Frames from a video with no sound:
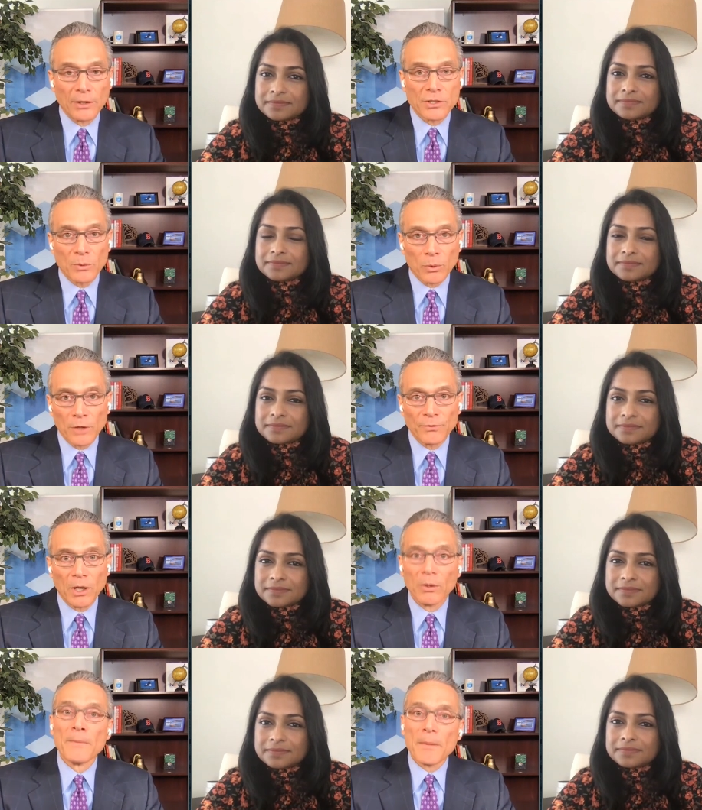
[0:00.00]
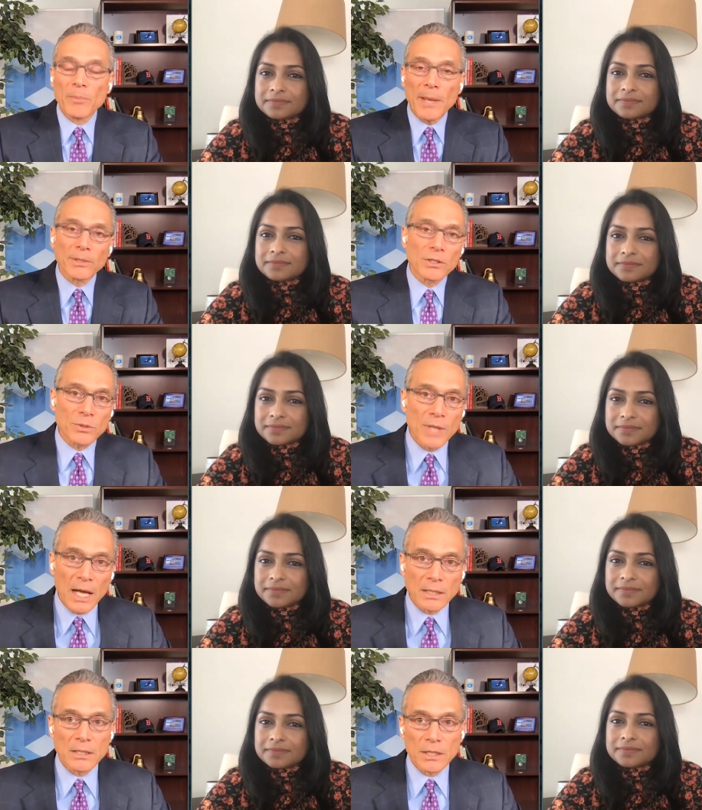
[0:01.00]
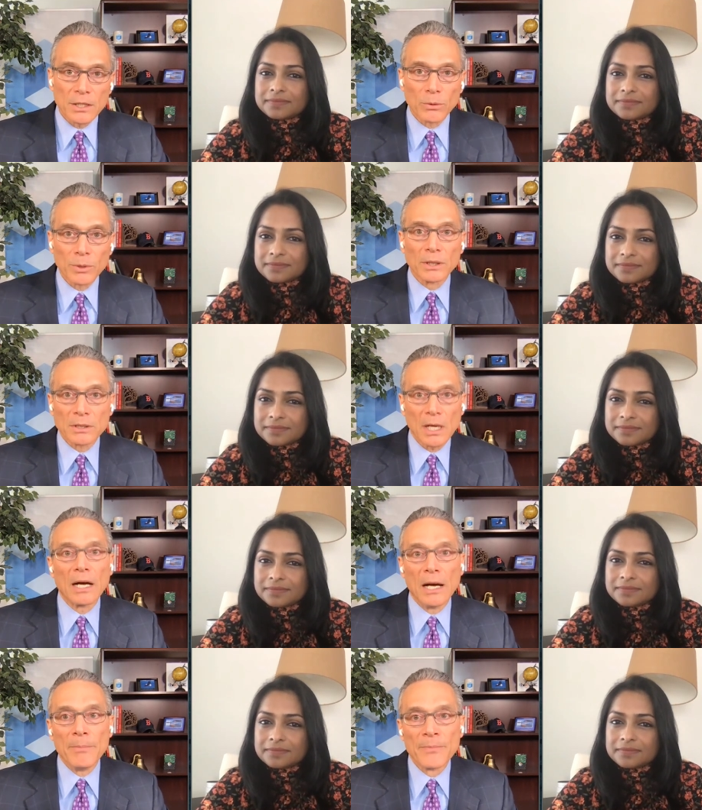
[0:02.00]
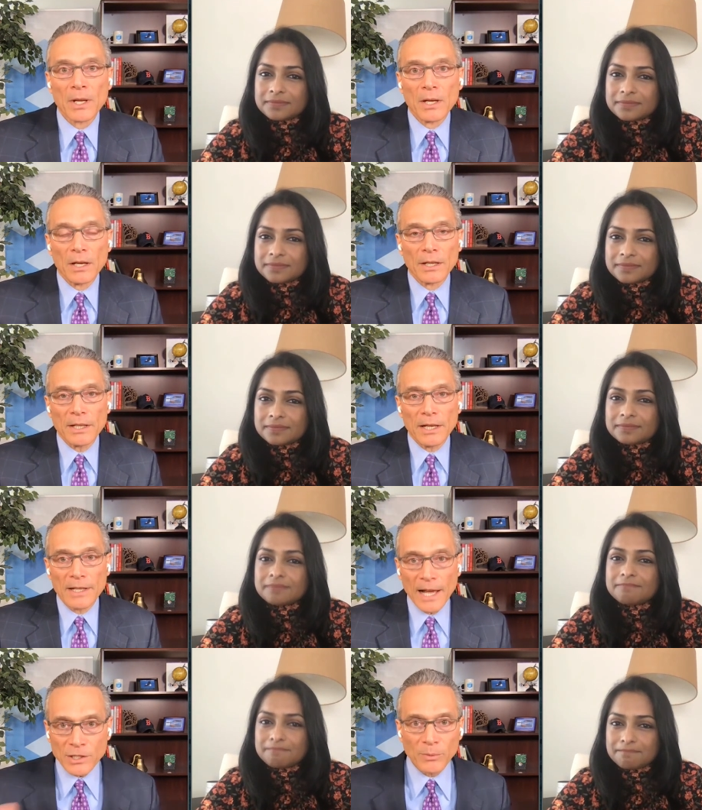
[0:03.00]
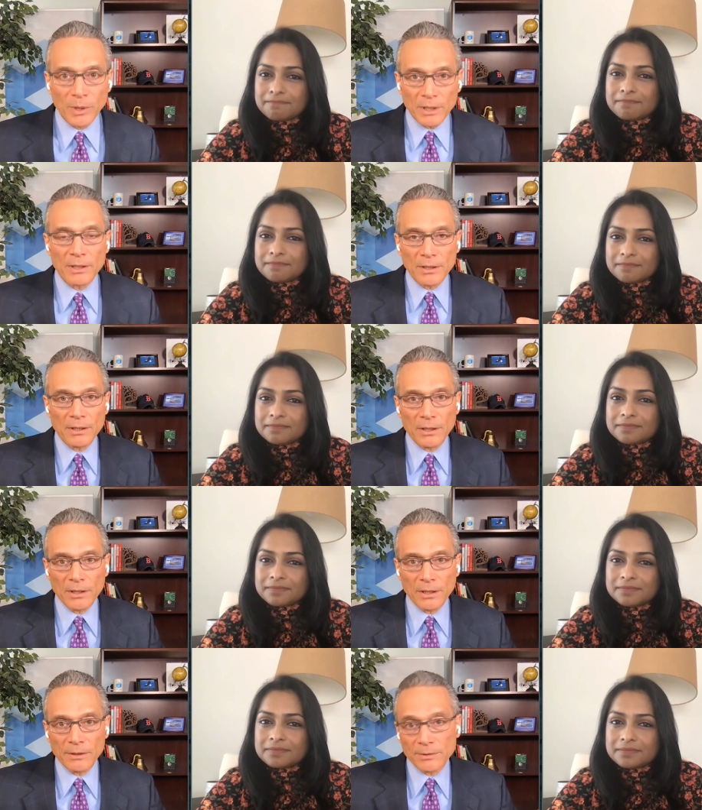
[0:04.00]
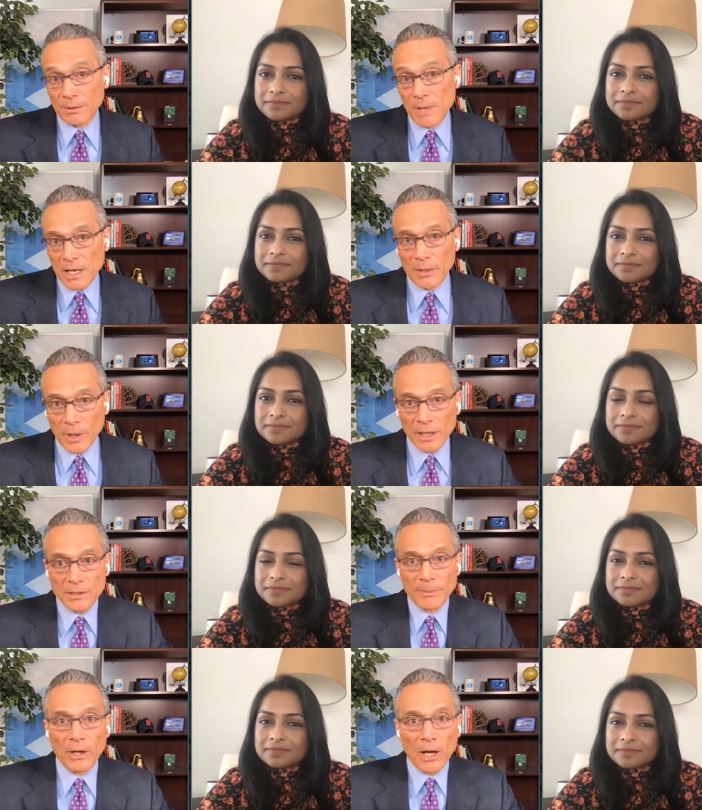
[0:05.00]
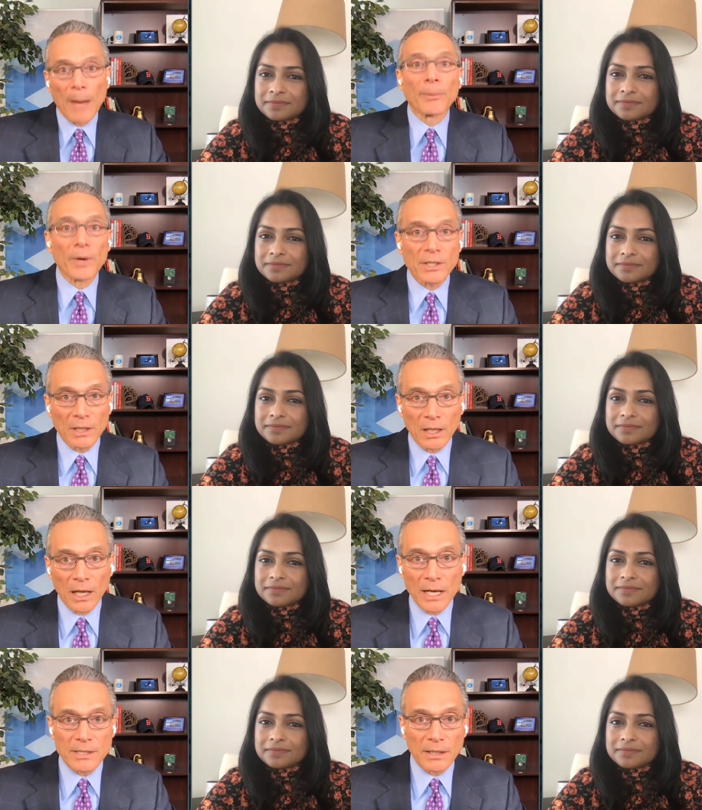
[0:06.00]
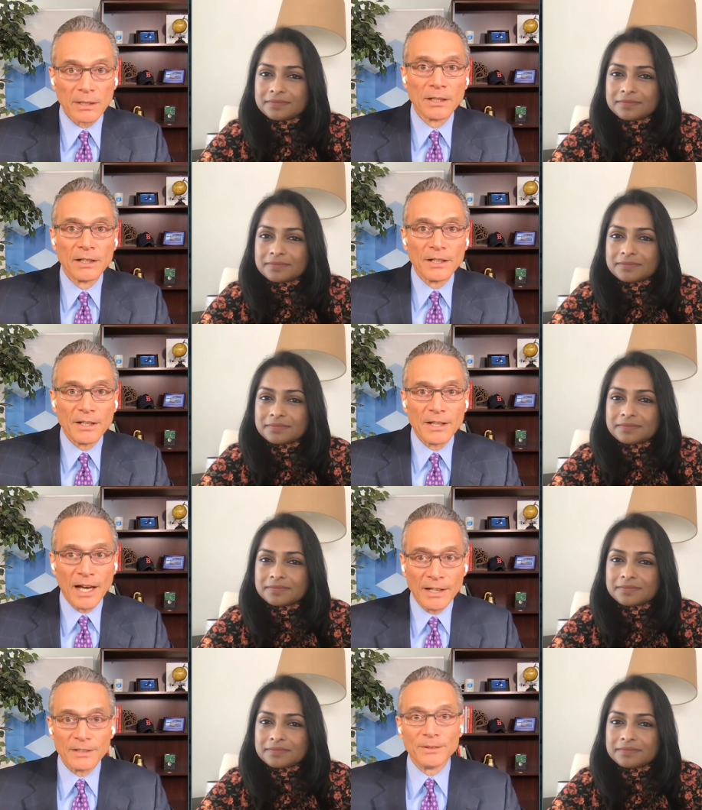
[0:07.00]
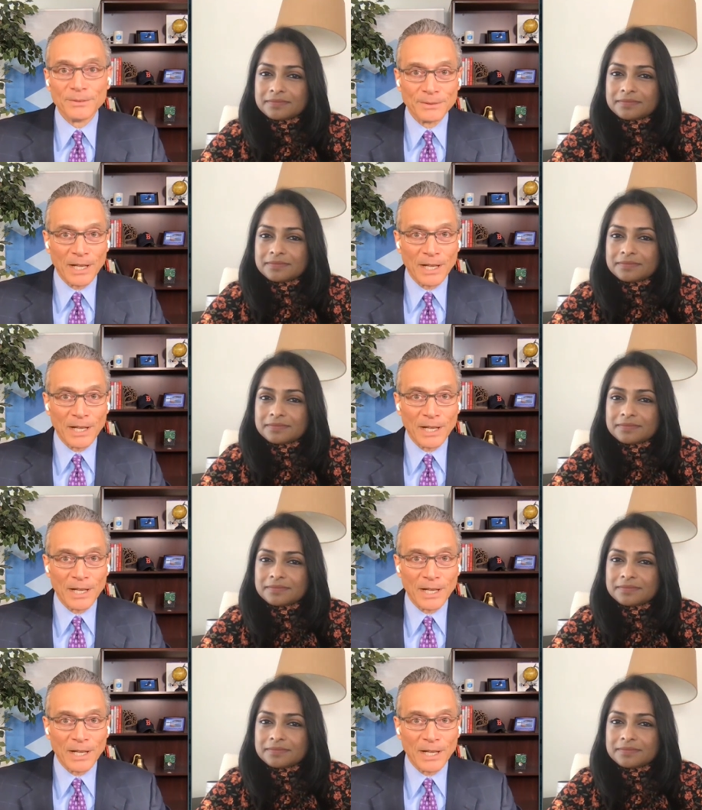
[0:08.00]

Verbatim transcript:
Speaker 1: intelligent workflow, be able to do that in near real time and and that's what it, it, to me anyway, it's about operationalizing that